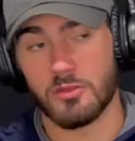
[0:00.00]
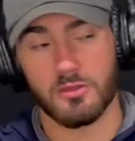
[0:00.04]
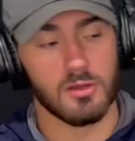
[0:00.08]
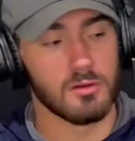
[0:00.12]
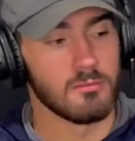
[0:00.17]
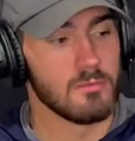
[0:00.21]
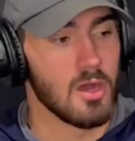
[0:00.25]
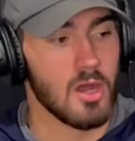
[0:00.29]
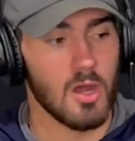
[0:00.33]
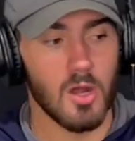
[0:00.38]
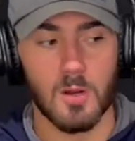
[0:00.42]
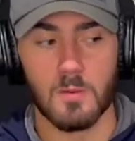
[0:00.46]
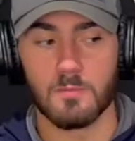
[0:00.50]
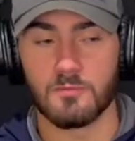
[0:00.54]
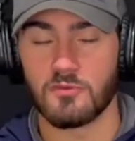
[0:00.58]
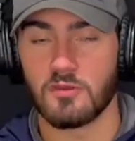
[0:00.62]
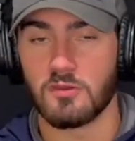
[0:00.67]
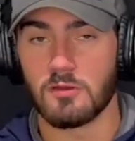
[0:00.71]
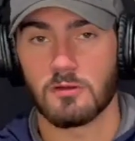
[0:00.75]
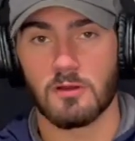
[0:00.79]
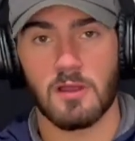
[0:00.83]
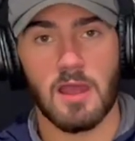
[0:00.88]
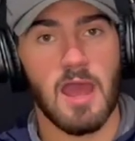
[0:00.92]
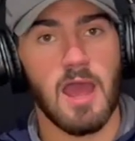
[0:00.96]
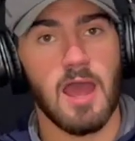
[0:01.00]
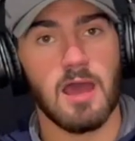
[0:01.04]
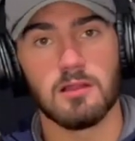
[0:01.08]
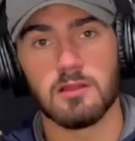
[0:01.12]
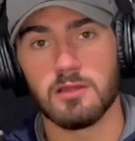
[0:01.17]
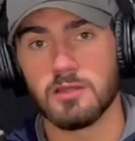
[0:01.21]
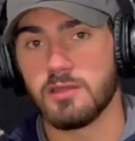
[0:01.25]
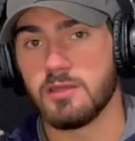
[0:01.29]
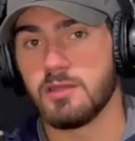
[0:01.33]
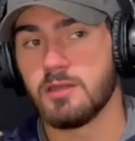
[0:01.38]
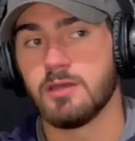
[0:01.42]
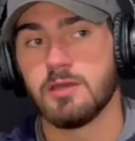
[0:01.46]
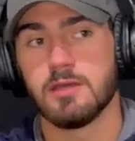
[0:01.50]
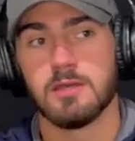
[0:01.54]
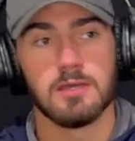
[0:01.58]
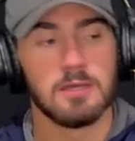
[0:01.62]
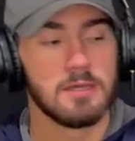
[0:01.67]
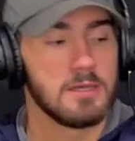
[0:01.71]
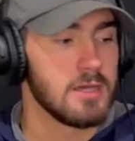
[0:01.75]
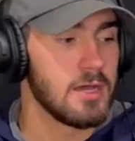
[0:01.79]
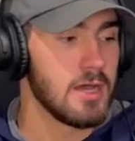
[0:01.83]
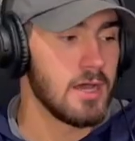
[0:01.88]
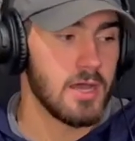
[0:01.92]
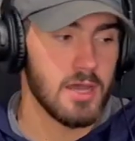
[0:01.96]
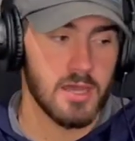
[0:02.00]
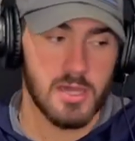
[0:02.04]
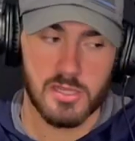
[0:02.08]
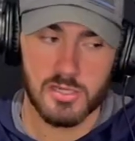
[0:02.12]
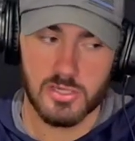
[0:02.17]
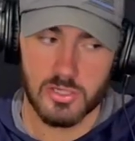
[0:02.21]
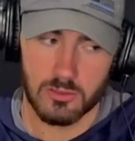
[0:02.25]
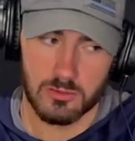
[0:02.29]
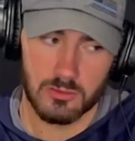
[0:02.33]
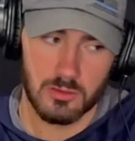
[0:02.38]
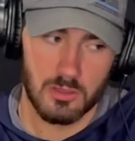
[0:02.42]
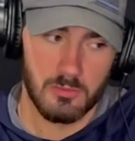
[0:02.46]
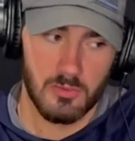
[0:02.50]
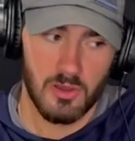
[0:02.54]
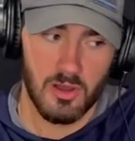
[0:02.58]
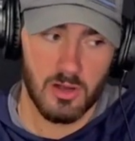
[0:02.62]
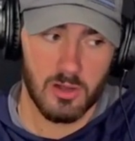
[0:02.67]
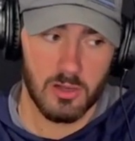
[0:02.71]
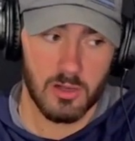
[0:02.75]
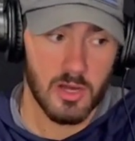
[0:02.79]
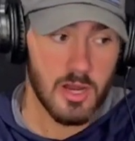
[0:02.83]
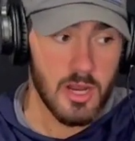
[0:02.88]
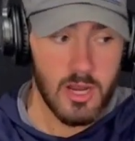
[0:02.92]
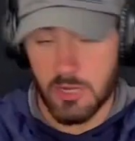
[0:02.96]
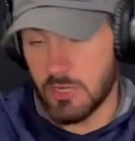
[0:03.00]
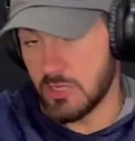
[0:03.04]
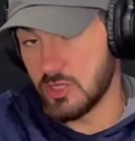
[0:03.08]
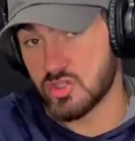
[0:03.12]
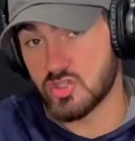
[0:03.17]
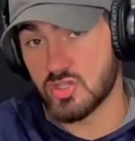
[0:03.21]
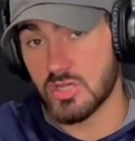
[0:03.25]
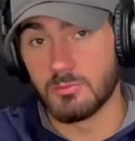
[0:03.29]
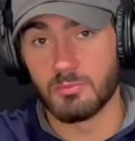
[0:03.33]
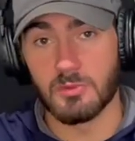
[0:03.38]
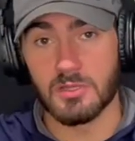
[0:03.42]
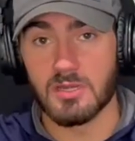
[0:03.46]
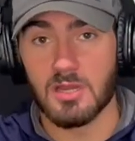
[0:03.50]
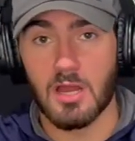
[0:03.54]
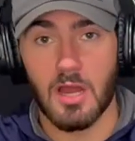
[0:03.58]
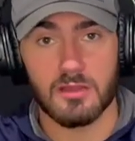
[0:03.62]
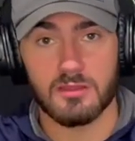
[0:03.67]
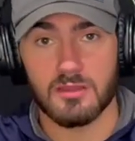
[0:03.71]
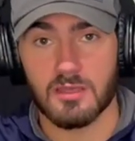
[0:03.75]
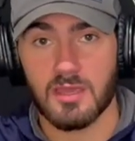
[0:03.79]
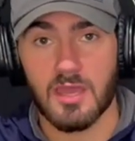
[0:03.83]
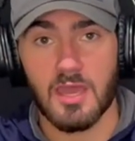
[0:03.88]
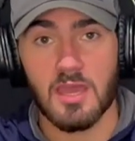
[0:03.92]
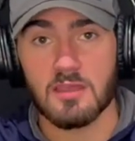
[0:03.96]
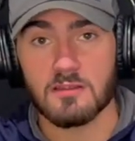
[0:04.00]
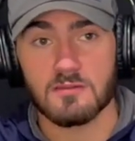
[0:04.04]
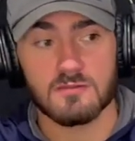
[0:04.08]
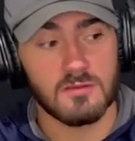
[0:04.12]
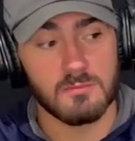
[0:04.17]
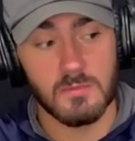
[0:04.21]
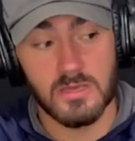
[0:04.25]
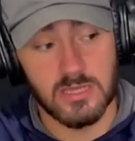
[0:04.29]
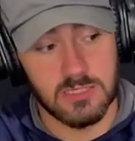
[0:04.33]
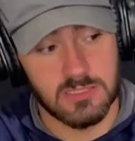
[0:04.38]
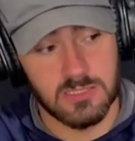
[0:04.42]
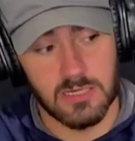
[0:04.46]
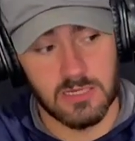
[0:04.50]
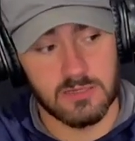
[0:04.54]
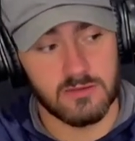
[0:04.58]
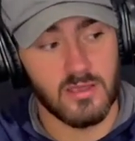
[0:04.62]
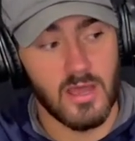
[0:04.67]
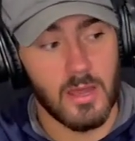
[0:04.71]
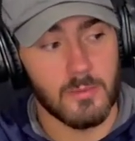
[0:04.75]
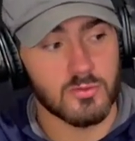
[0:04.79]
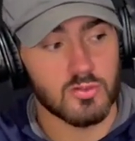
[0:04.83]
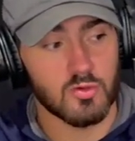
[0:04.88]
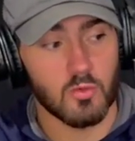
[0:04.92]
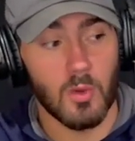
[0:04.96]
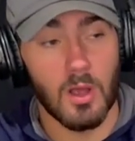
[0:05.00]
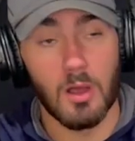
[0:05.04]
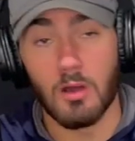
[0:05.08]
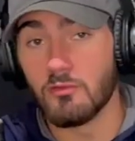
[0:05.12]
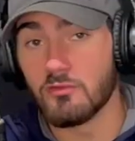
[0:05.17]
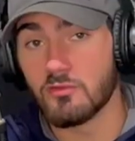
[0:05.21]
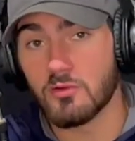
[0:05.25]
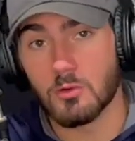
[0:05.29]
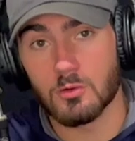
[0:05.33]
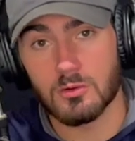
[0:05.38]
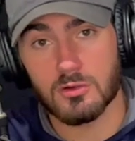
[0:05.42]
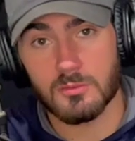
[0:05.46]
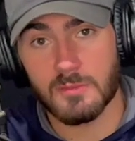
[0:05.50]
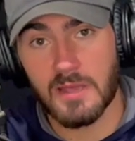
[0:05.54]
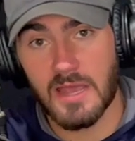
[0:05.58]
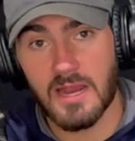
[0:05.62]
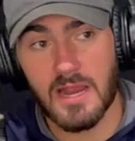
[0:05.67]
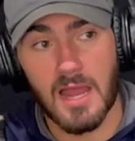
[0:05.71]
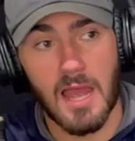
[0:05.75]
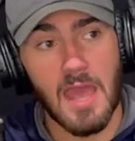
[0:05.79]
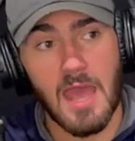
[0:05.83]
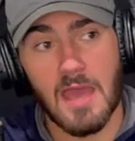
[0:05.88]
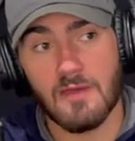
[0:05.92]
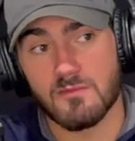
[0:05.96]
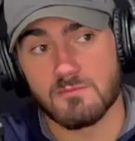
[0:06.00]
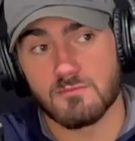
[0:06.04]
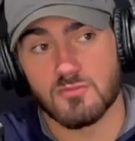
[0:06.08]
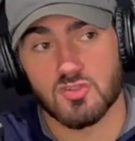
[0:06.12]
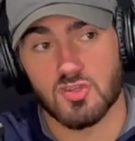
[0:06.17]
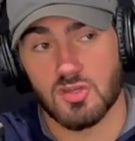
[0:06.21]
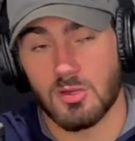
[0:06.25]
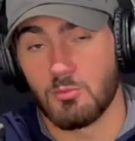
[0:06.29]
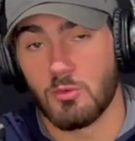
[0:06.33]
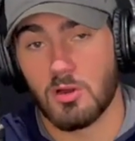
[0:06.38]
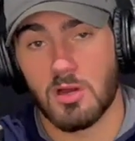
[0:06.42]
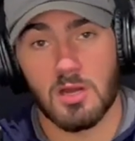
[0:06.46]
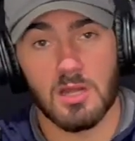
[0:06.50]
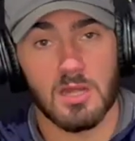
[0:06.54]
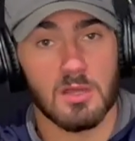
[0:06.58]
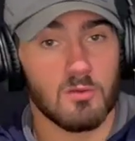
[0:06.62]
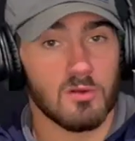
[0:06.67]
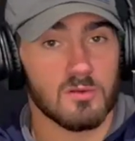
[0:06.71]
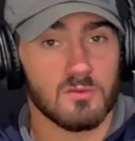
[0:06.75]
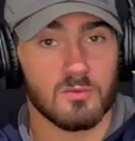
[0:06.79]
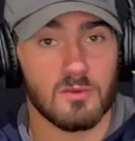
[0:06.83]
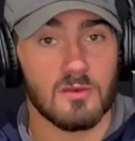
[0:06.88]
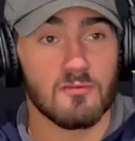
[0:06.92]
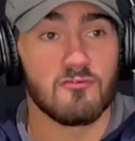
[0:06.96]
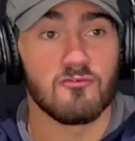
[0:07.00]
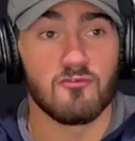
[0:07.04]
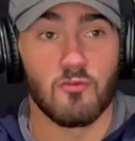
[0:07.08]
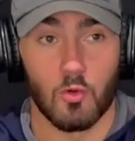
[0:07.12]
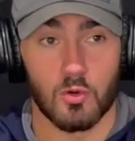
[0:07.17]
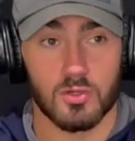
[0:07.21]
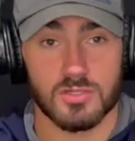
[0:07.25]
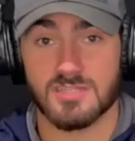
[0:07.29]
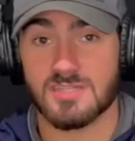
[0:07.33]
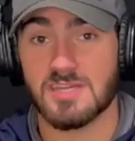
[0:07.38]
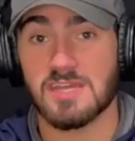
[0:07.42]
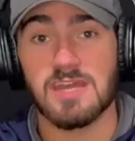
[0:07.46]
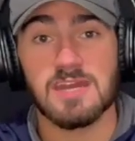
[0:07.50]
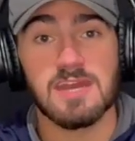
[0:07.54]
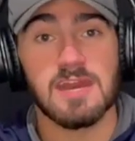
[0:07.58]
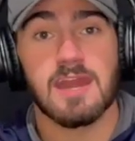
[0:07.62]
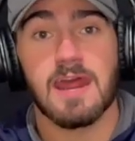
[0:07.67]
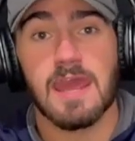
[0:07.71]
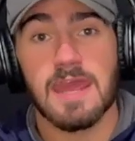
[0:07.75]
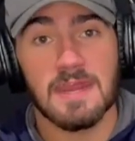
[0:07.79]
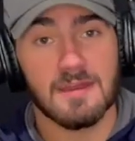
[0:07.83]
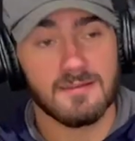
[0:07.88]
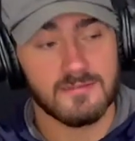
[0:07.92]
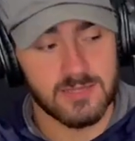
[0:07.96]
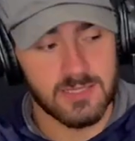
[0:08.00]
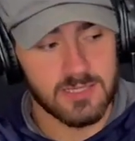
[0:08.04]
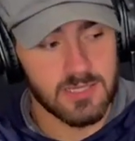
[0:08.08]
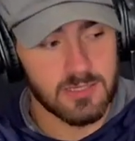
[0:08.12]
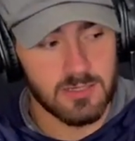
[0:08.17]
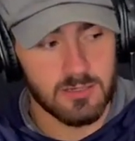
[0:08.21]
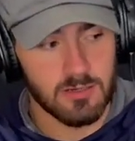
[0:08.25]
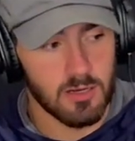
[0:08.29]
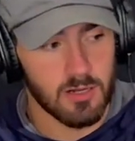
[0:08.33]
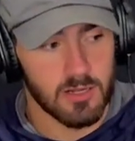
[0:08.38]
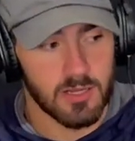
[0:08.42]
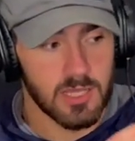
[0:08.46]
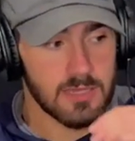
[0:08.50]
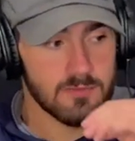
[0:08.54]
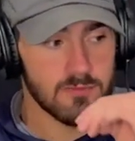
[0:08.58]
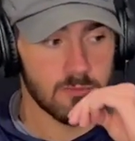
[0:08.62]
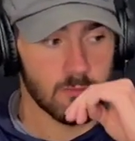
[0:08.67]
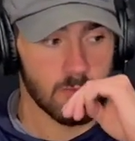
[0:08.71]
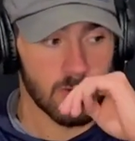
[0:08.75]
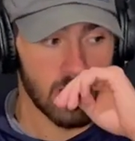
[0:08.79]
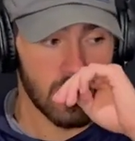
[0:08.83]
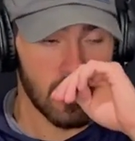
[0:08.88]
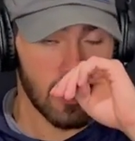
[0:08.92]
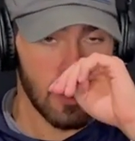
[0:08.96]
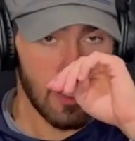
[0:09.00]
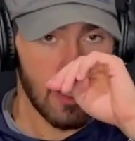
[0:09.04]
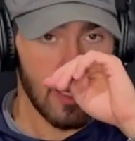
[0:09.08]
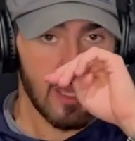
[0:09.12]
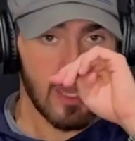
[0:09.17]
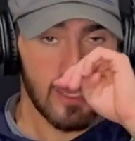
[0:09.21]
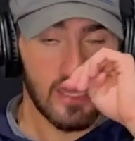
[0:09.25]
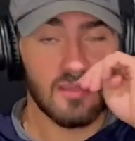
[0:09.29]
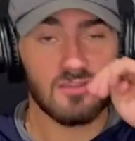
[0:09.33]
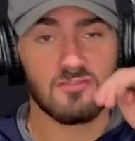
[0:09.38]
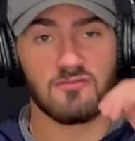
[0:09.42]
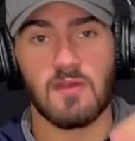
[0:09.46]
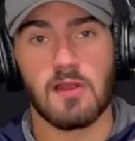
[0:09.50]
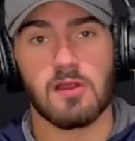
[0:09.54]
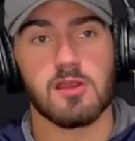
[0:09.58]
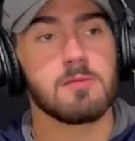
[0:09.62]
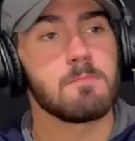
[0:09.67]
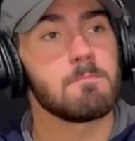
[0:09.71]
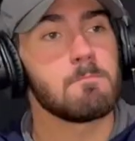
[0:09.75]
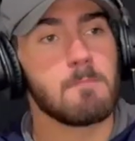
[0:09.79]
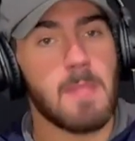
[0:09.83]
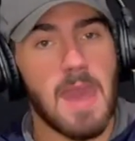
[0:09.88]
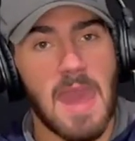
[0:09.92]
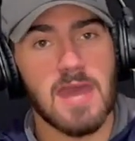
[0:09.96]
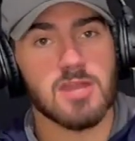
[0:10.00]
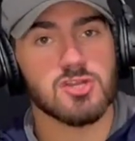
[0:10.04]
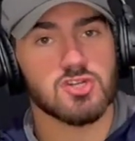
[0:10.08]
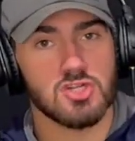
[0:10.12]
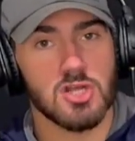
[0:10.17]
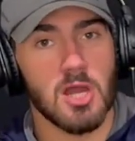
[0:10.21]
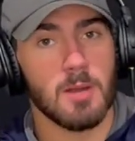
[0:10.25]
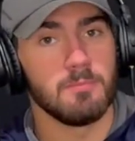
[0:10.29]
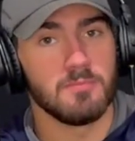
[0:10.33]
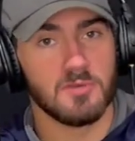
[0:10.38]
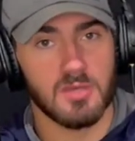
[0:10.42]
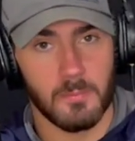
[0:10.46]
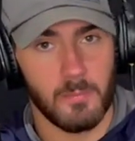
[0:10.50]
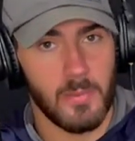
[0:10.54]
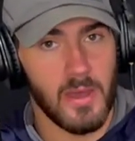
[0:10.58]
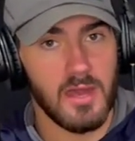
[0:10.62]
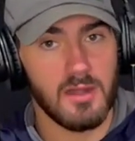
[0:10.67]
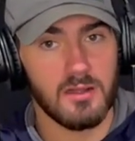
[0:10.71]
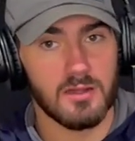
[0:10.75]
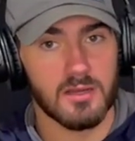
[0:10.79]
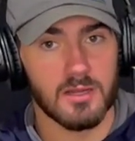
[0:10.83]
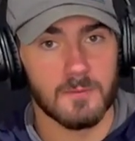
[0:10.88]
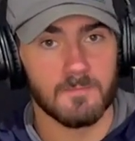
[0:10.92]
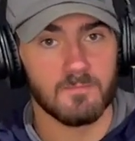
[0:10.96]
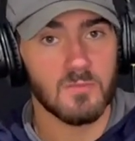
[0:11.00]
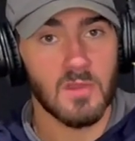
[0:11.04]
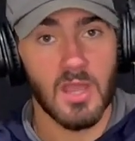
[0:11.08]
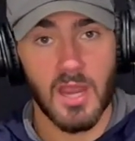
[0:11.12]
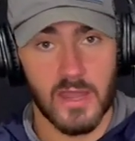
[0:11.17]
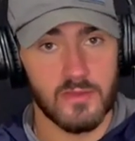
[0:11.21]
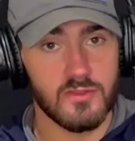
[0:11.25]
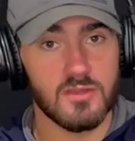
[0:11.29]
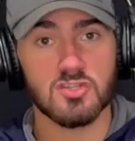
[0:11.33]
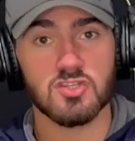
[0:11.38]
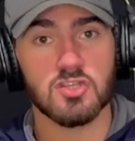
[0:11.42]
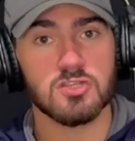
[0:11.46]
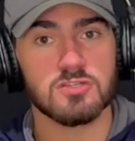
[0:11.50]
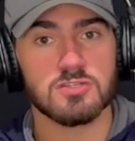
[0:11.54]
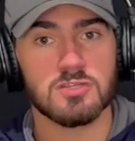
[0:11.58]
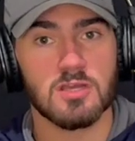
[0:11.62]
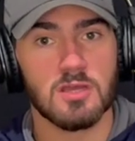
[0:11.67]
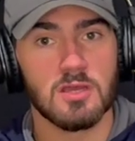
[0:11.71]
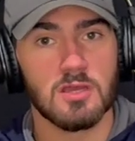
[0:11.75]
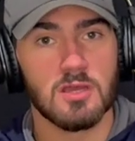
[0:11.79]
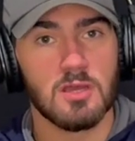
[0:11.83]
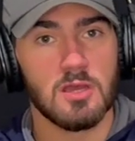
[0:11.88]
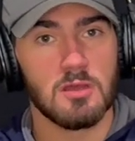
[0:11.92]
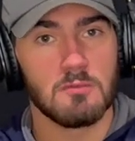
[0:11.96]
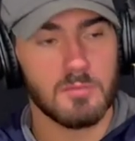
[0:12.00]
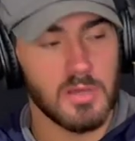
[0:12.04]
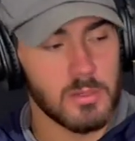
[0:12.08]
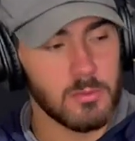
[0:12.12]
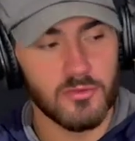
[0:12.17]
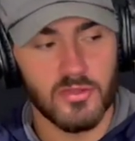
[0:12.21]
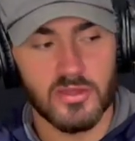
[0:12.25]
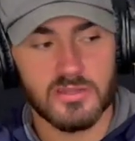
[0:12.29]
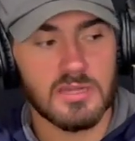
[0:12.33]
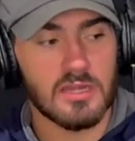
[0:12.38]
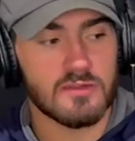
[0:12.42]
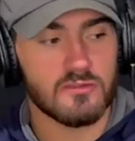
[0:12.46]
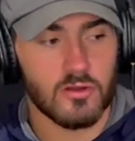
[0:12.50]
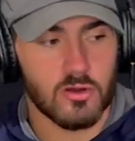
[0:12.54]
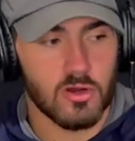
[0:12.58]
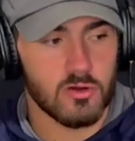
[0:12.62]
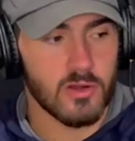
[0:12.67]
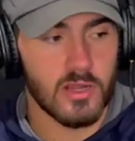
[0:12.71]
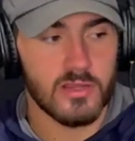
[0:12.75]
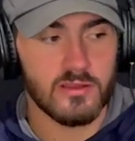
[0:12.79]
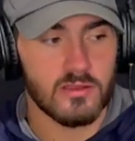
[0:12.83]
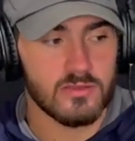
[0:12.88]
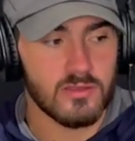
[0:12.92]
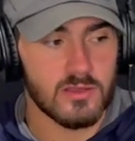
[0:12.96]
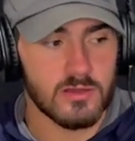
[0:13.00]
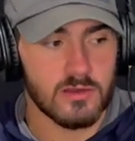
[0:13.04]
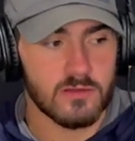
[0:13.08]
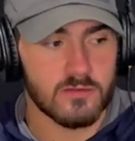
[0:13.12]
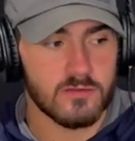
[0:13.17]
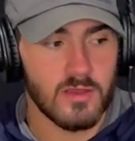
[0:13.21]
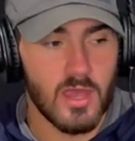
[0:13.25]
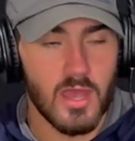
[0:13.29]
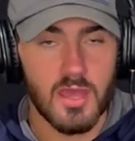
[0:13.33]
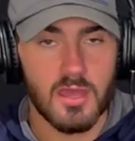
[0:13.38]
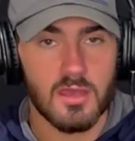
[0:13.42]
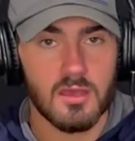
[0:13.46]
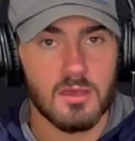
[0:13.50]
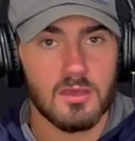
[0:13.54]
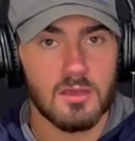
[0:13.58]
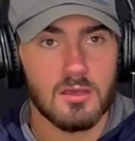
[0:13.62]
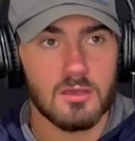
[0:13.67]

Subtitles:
your Mahomes and your Allen and your Lamar is simply not the case. To me, he's not a top 12 quarterback. I have him somewhere anywhere between 14 and 18 on a given week. He's very matchup dependent. And people think that's a crazy thing to say.